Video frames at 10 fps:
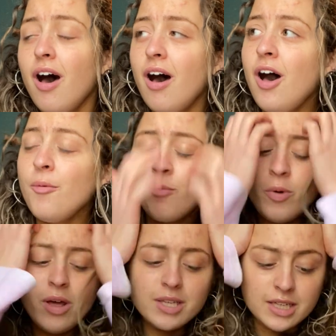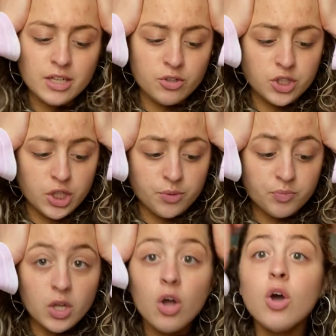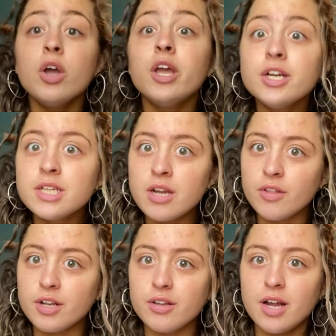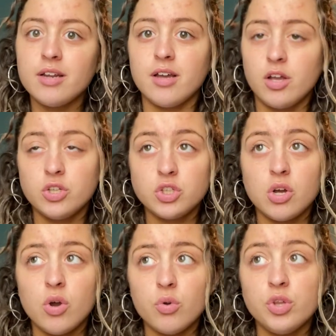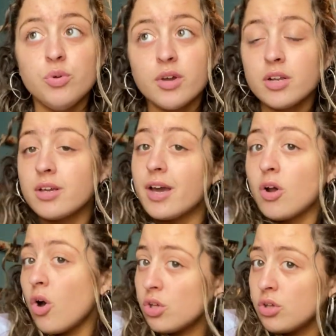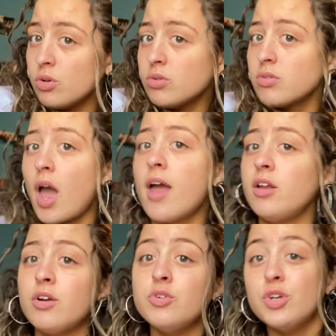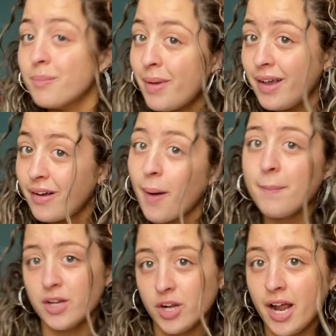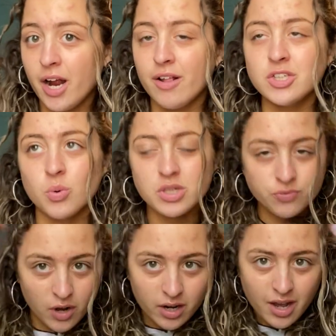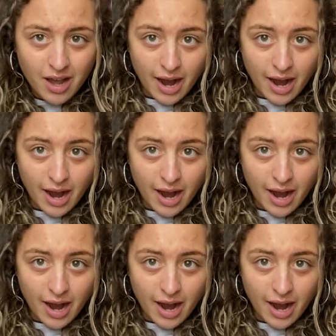What else can you do? Here's another cute idea. So you can get all cute and you can do your makeup and your hair. That's always fun.